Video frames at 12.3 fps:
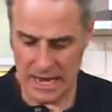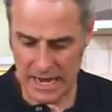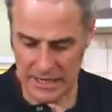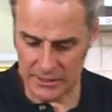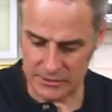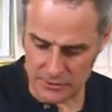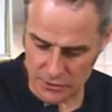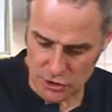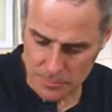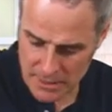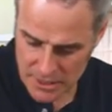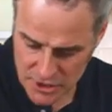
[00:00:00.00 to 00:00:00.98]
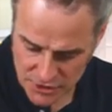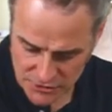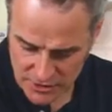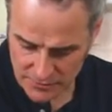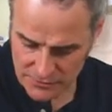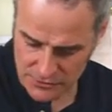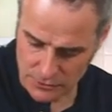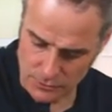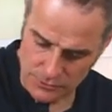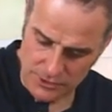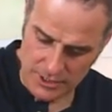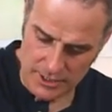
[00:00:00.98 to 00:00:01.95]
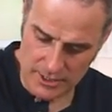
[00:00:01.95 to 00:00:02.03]
And there should be just enough
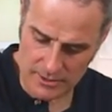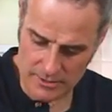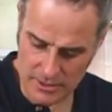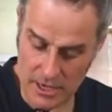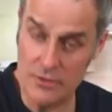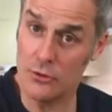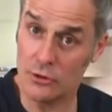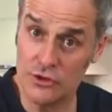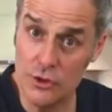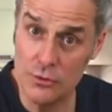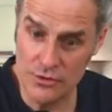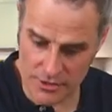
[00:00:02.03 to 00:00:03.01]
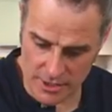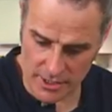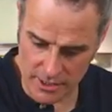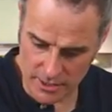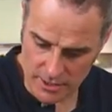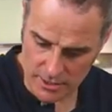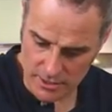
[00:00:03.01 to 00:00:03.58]
sauce there, and not too thick